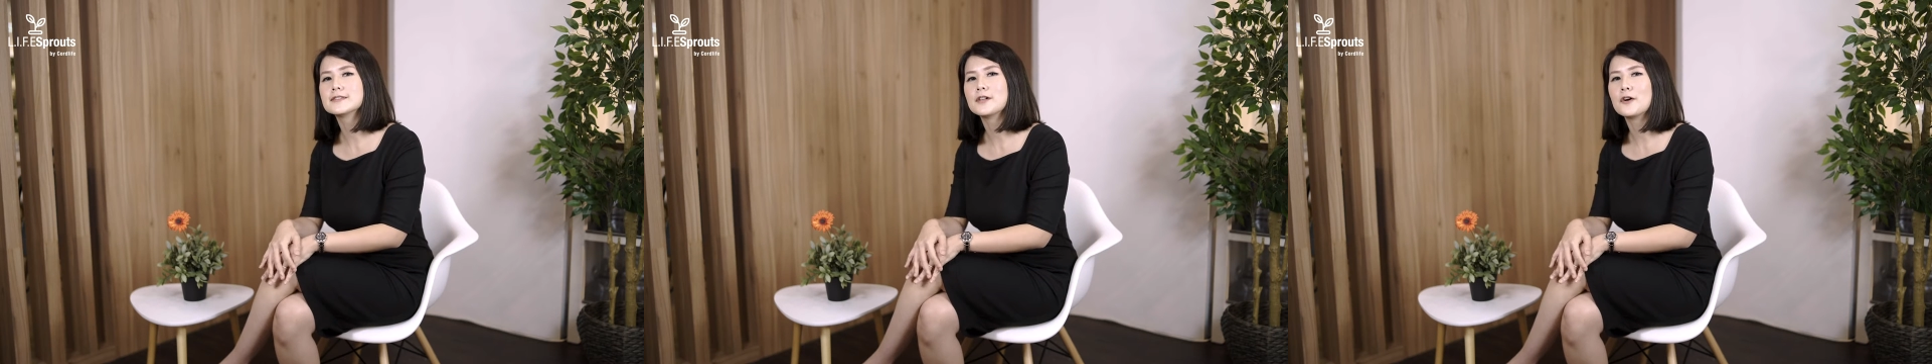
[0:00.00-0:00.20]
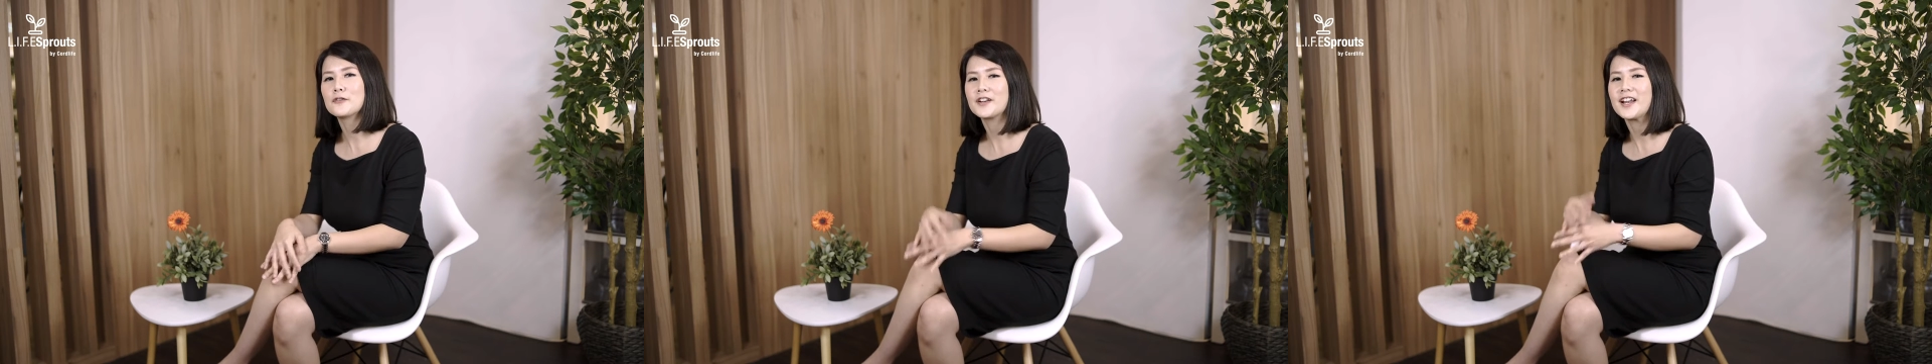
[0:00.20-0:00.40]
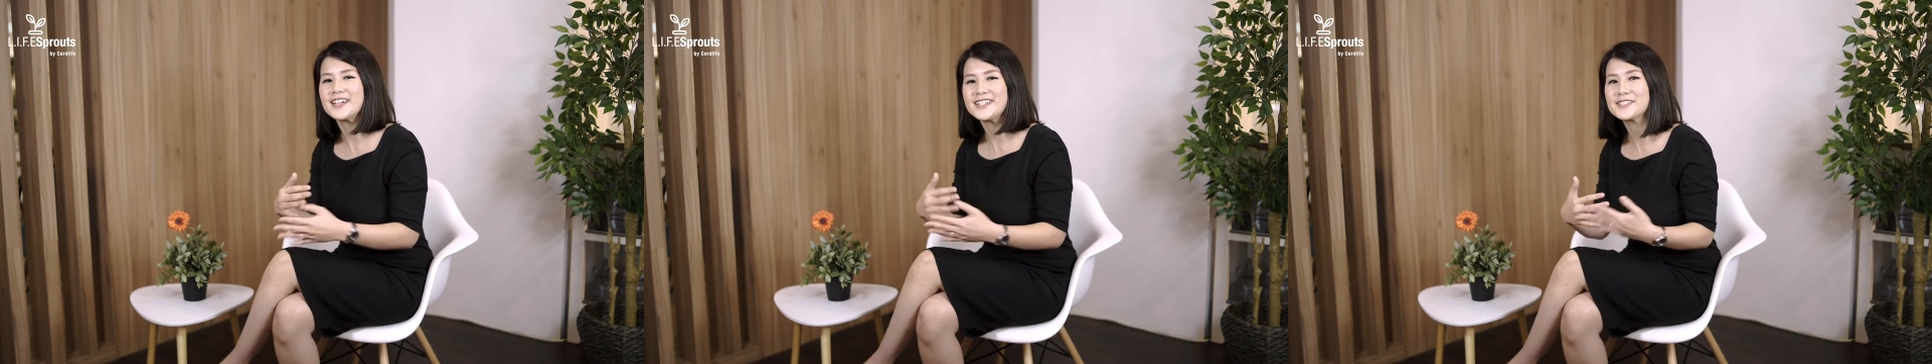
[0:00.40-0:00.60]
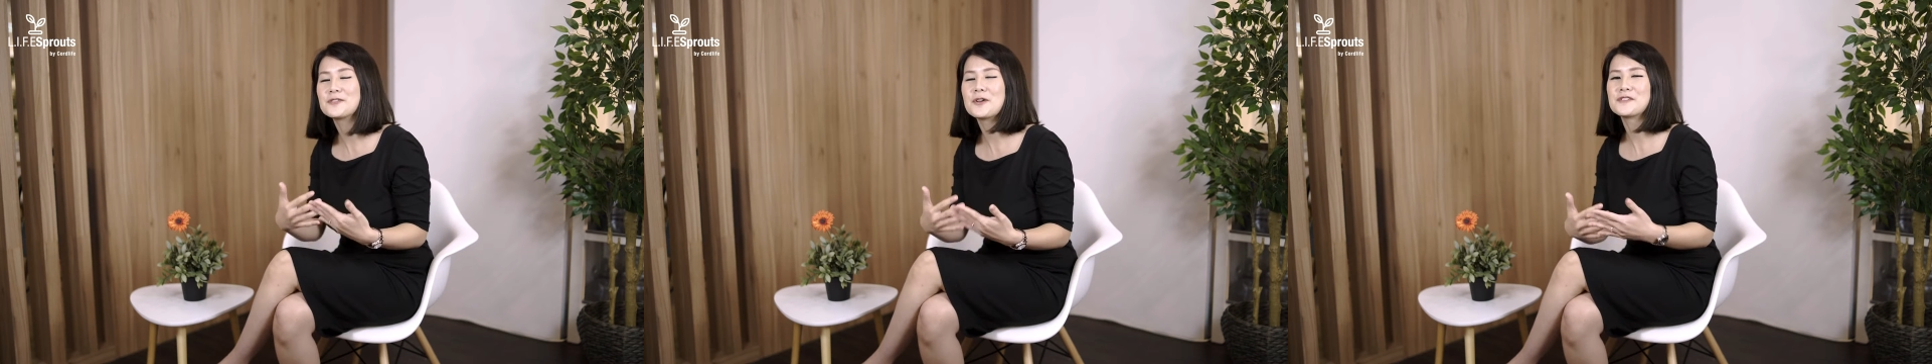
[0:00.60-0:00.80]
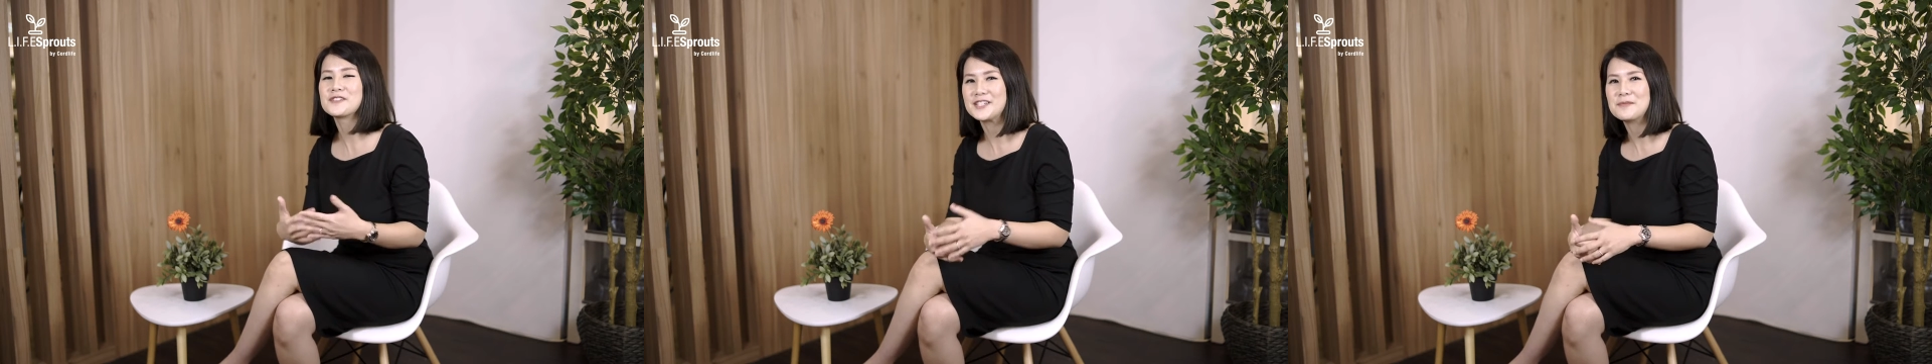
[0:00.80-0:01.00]
or clients who
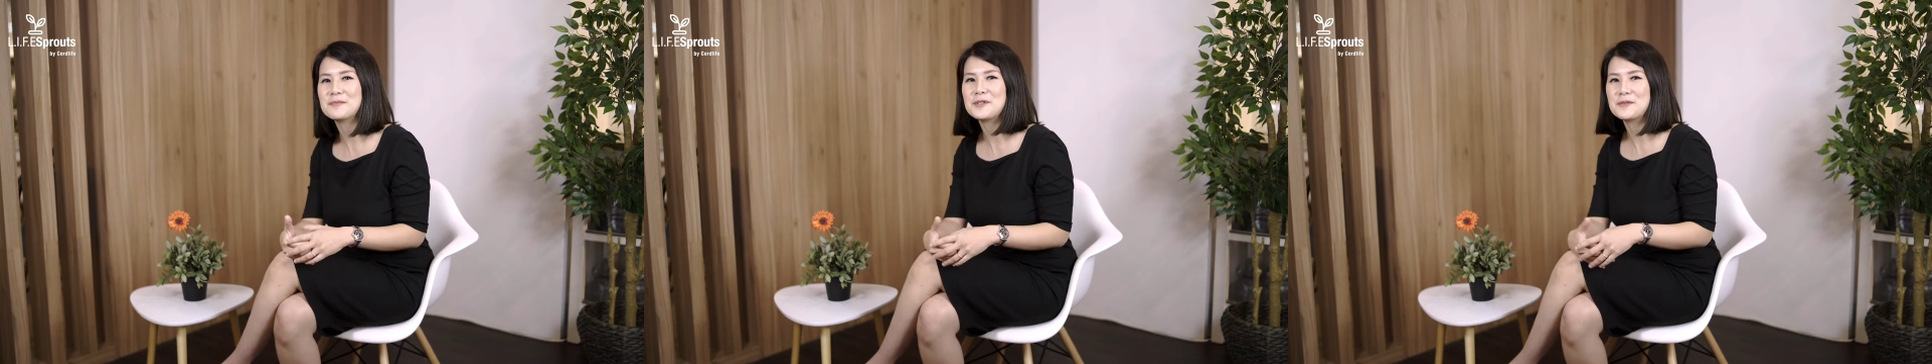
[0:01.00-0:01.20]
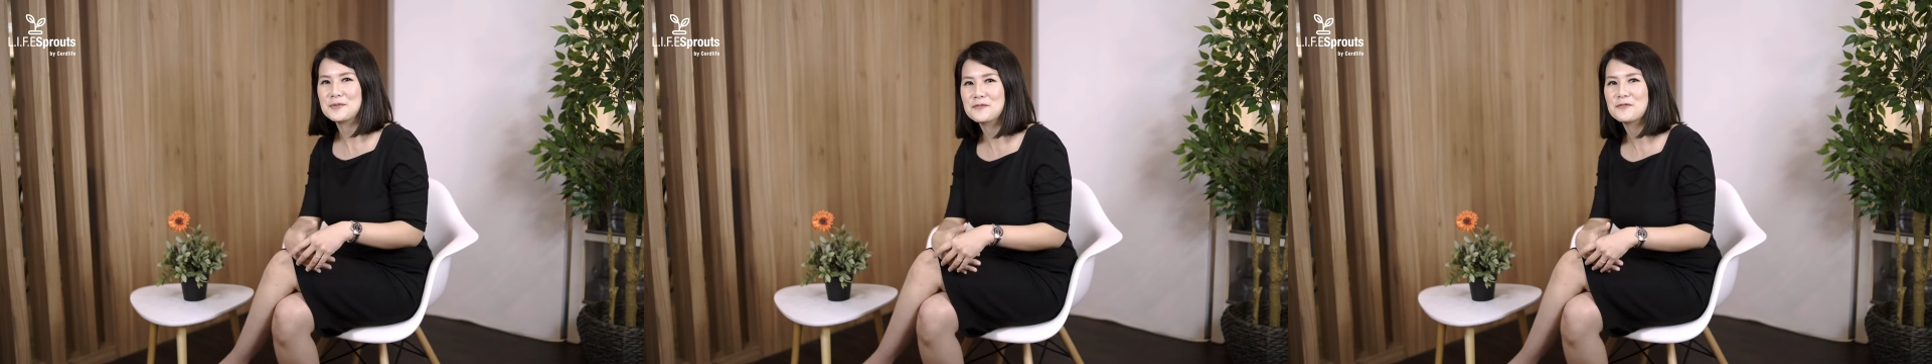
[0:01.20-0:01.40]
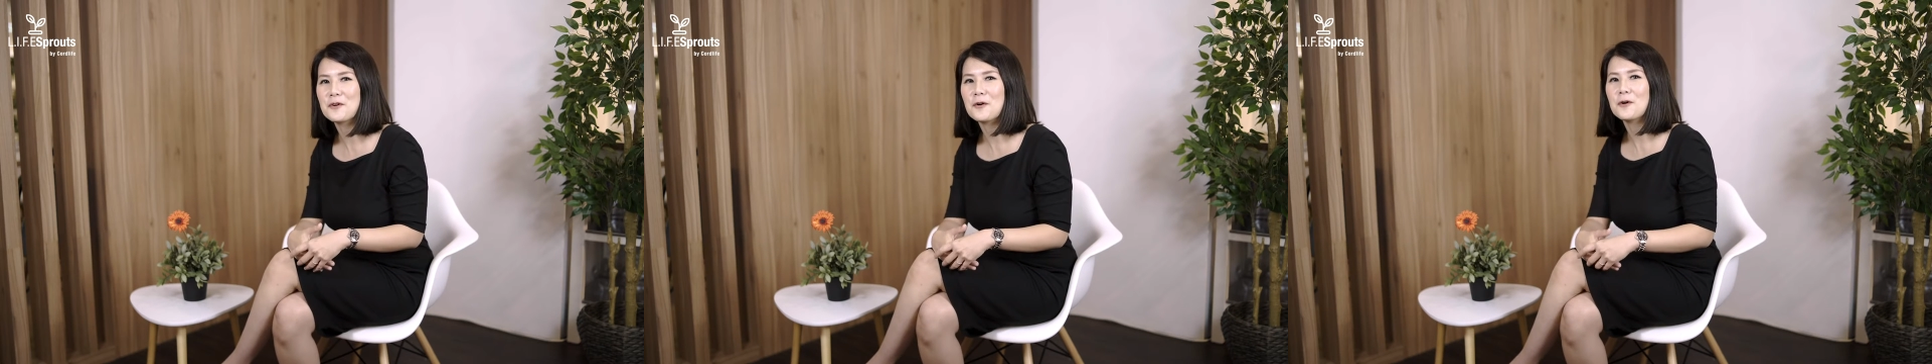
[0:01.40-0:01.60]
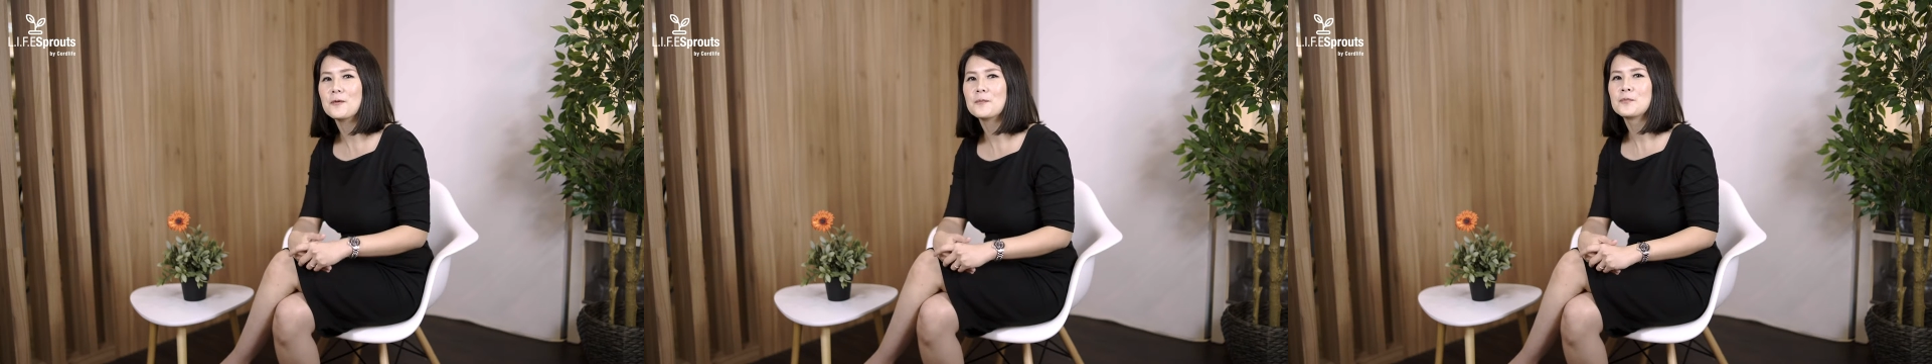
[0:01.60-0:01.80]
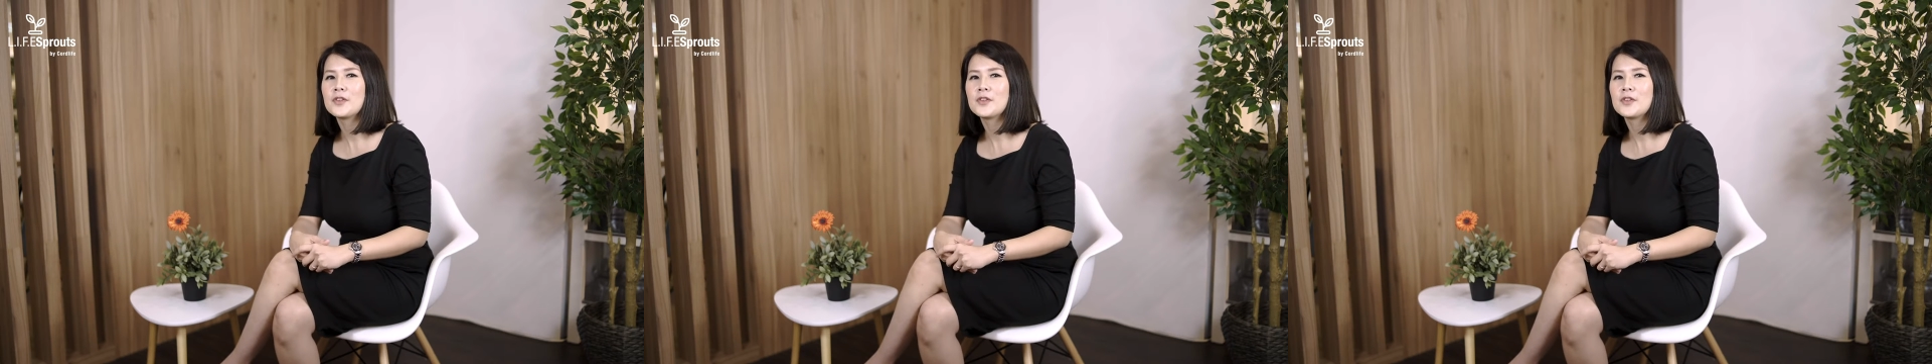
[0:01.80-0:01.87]
have seen me before,